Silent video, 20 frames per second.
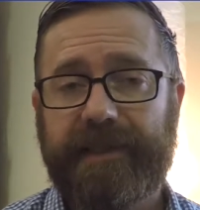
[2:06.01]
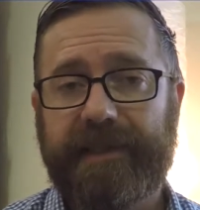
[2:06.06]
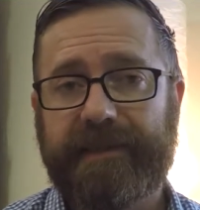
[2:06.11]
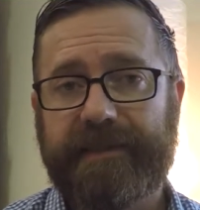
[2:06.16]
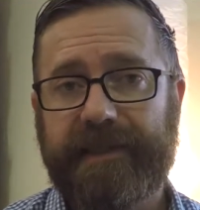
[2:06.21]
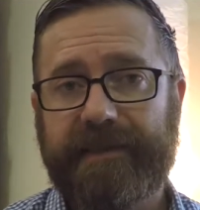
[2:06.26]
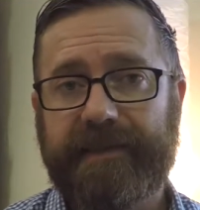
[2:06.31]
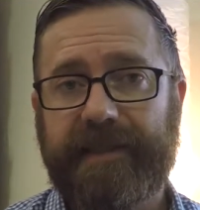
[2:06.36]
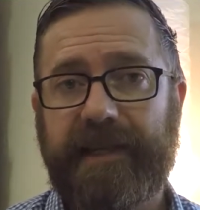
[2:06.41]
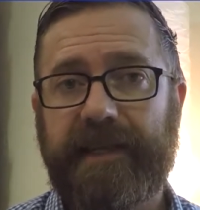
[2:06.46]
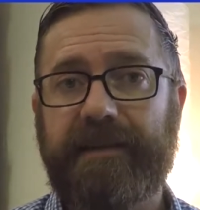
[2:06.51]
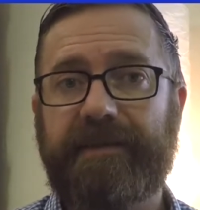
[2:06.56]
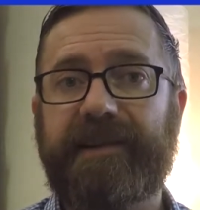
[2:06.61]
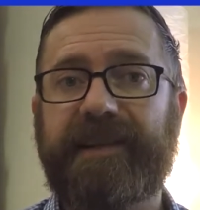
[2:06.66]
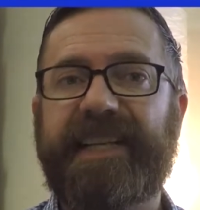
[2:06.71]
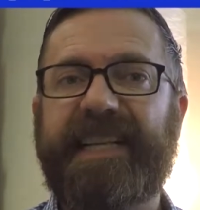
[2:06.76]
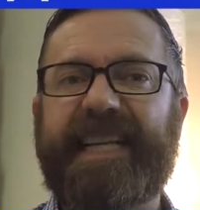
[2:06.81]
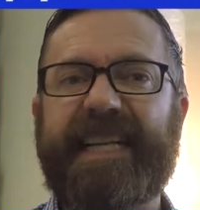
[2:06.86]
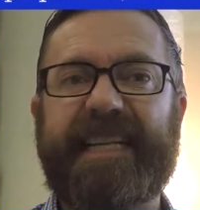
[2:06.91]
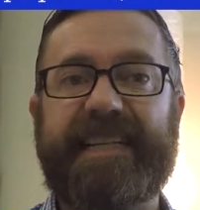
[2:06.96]
This is kind of a
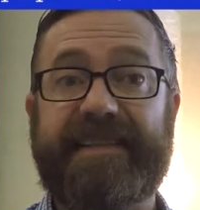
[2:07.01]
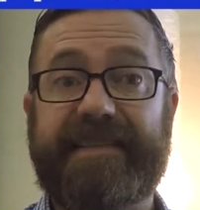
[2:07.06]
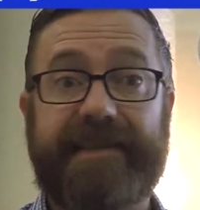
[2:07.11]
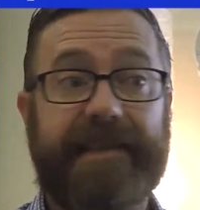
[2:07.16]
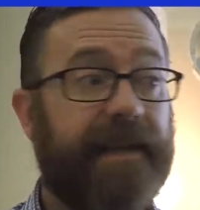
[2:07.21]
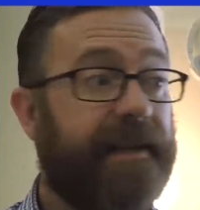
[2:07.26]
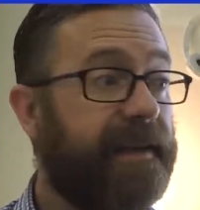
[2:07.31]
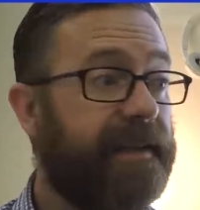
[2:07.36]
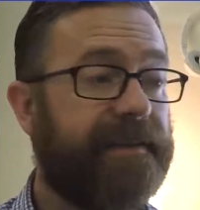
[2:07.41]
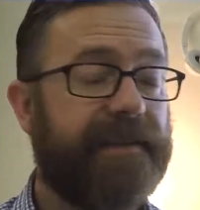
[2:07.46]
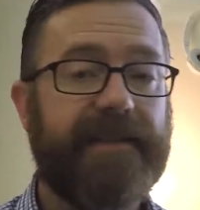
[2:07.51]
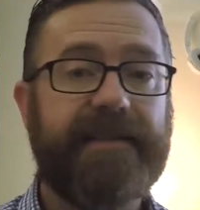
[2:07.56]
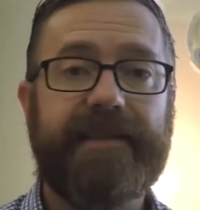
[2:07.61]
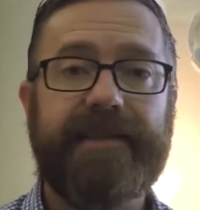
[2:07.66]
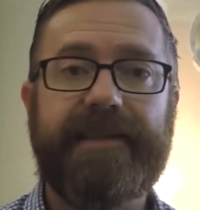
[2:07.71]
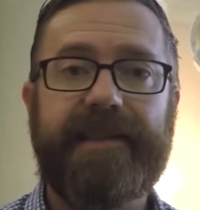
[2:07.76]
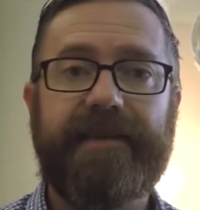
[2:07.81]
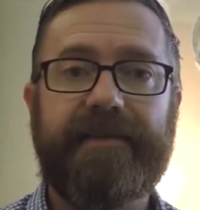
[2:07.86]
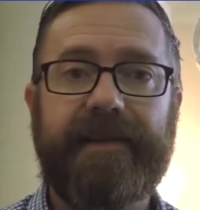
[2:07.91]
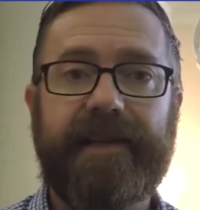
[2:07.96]
kinesthetic
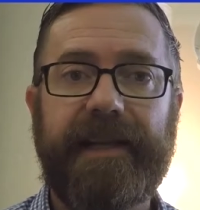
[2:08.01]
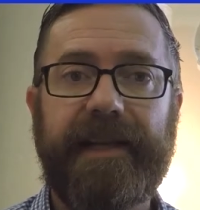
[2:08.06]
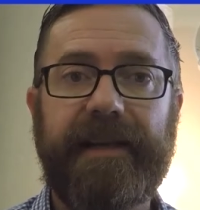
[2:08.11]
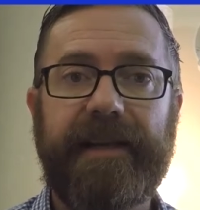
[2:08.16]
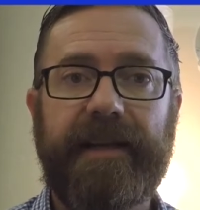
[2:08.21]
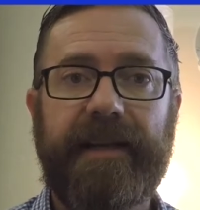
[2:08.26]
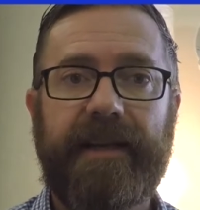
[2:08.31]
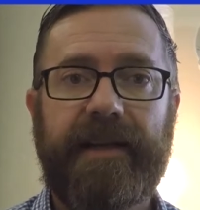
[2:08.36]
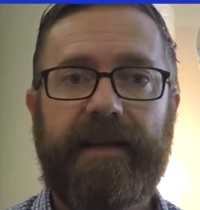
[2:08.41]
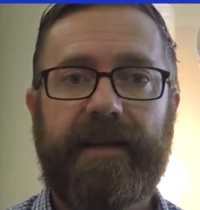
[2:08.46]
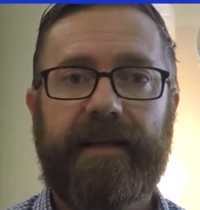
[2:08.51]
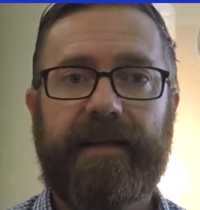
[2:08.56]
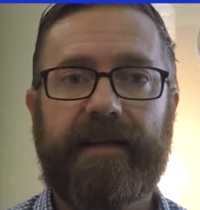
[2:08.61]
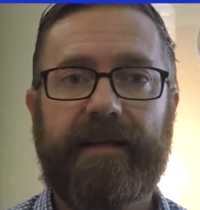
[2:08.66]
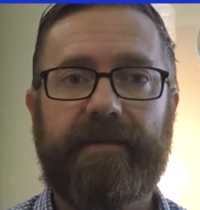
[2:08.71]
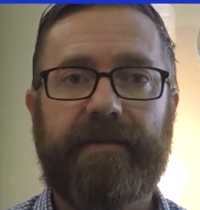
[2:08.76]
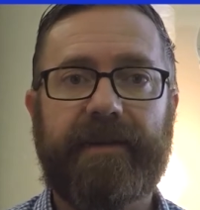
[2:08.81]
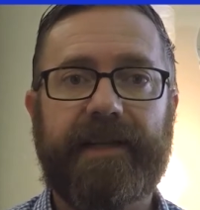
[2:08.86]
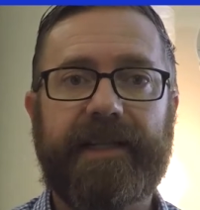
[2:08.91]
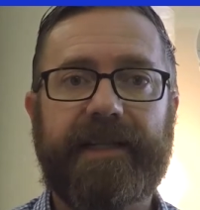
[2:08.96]
sensitivity,
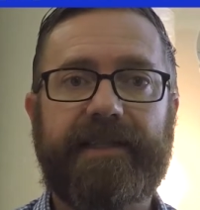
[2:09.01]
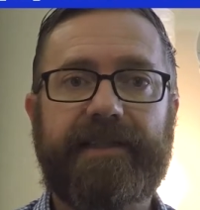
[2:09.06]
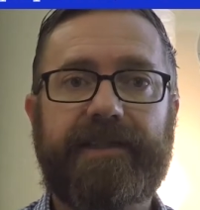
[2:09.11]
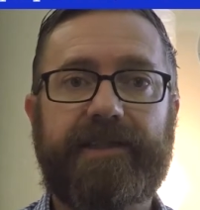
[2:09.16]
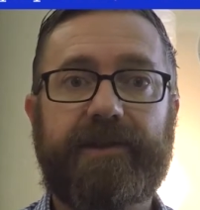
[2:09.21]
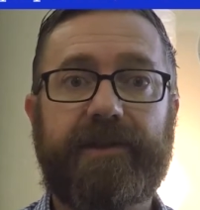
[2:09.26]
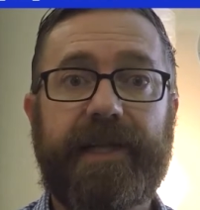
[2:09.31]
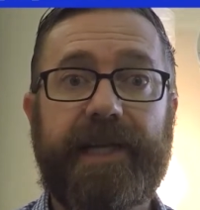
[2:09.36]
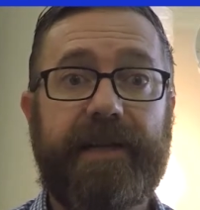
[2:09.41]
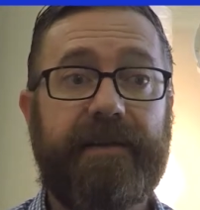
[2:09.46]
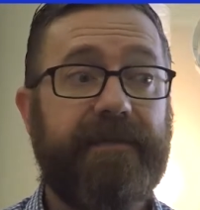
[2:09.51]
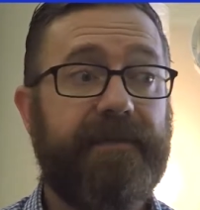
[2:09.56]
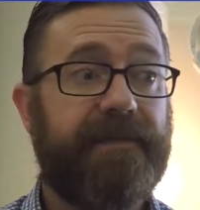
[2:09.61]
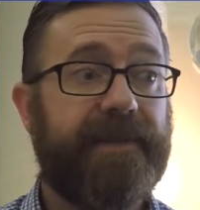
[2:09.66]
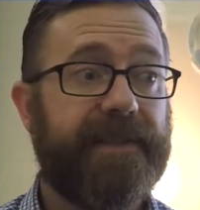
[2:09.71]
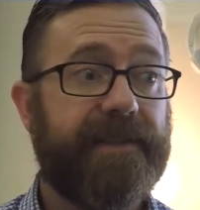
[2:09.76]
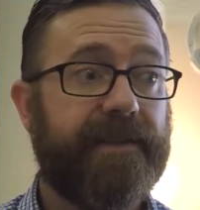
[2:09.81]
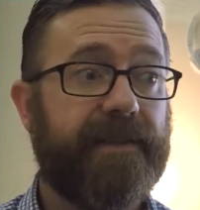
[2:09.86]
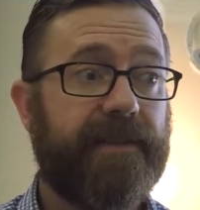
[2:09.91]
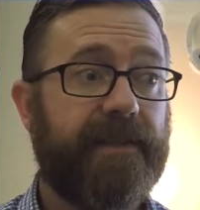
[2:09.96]
extreme
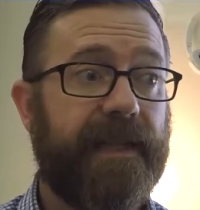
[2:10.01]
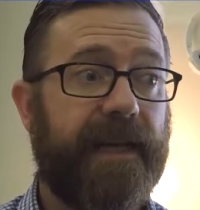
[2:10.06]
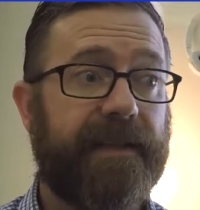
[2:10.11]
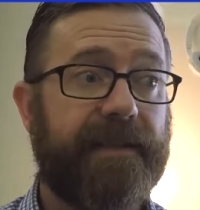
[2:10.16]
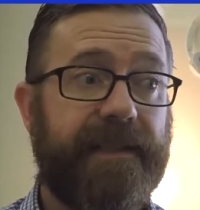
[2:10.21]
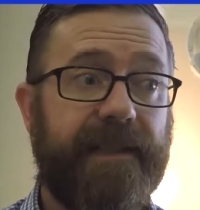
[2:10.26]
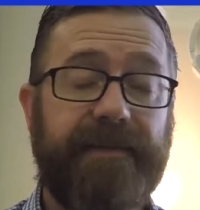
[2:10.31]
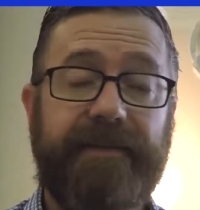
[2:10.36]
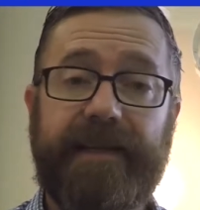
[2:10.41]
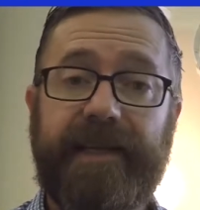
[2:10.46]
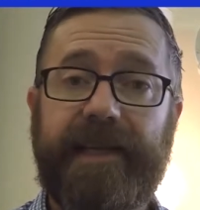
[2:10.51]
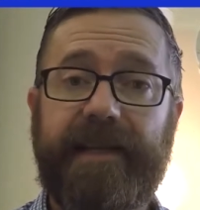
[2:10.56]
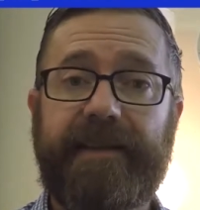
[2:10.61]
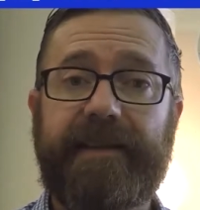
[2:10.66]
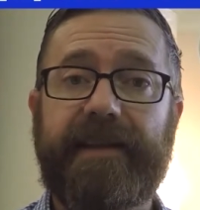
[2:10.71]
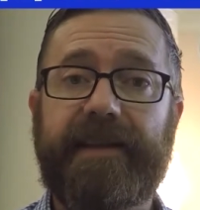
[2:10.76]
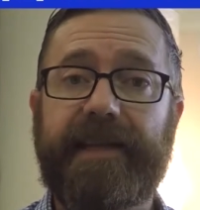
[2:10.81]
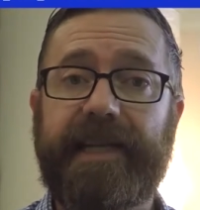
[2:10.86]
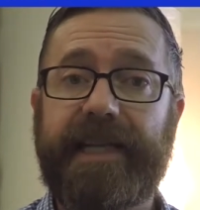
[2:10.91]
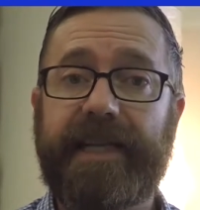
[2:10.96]
physical activity,
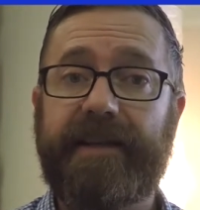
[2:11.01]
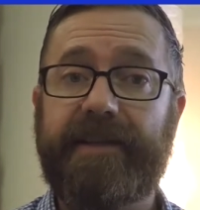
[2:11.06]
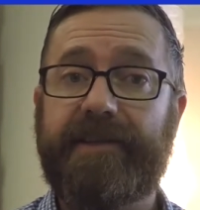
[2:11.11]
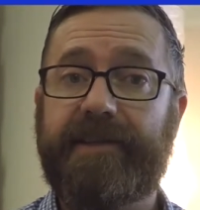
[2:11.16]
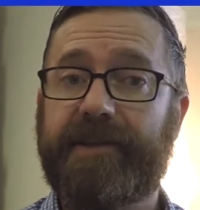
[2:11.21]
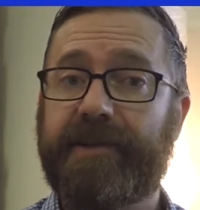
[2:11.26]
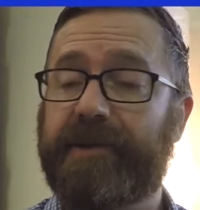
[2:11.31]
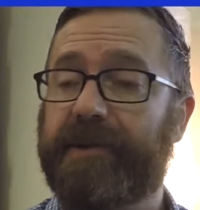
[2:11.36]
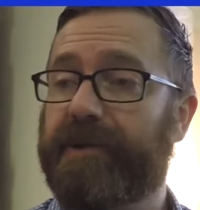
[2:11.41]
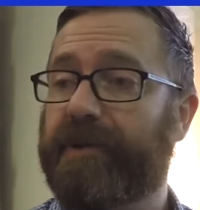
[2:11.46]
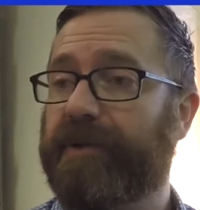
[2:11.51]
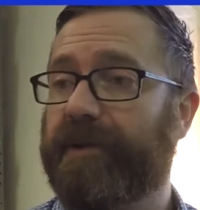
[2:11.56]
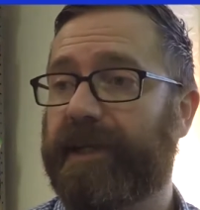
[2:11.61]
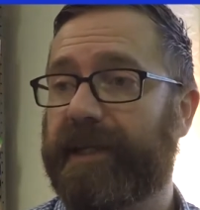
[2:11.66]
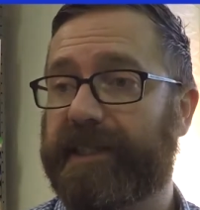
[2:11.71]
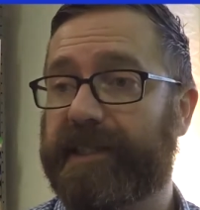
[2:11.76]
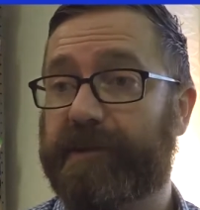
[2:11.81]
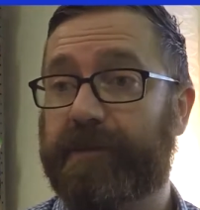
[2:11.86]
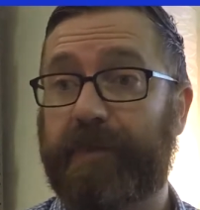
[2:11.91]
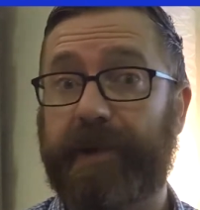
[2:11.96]
the need to
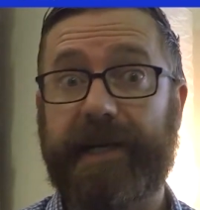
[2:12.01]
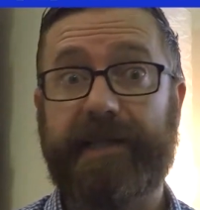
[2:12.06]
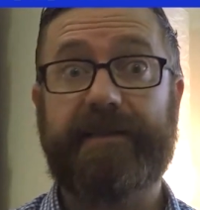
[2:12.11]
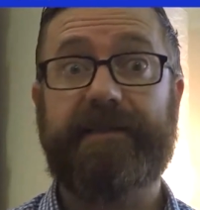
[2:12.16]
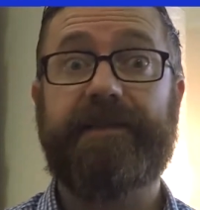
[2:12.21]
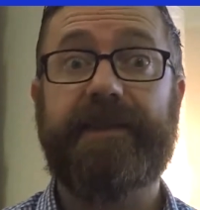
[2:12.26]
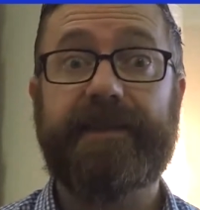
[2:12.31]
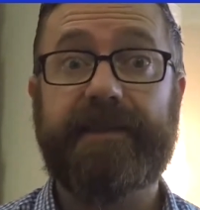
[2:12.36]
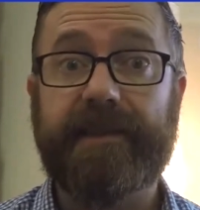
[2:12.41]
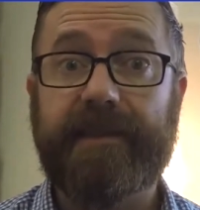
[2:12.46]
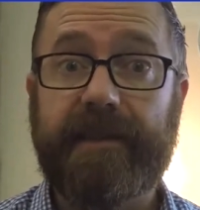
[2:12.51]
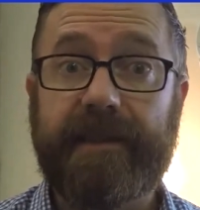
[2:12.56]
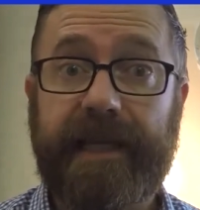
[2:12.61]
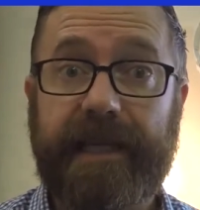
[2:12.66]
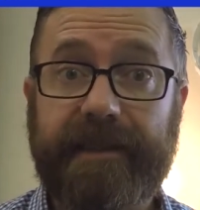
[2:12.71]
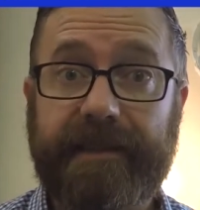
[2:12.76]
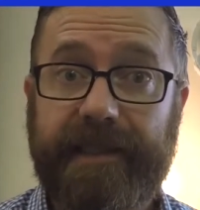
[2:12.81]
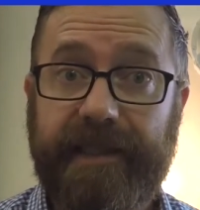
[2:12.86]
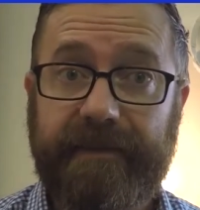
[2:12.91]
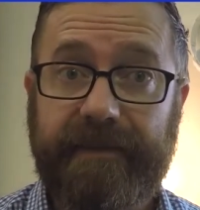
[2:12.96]
express physical
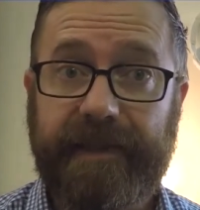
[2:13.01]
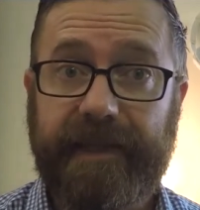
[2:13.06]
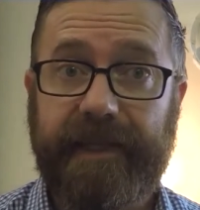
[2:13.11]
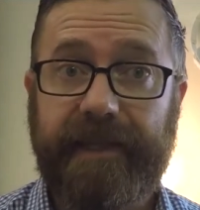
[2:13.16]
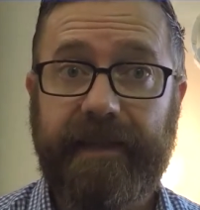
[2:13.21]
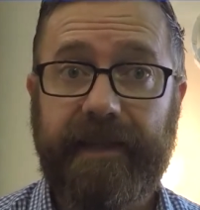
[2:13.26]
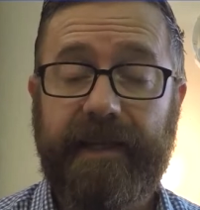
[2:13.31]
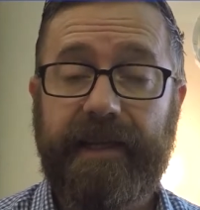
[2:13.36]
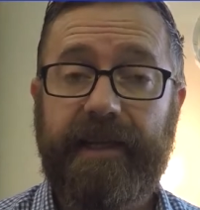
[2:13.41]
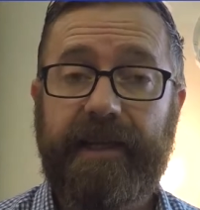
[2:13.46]
activity.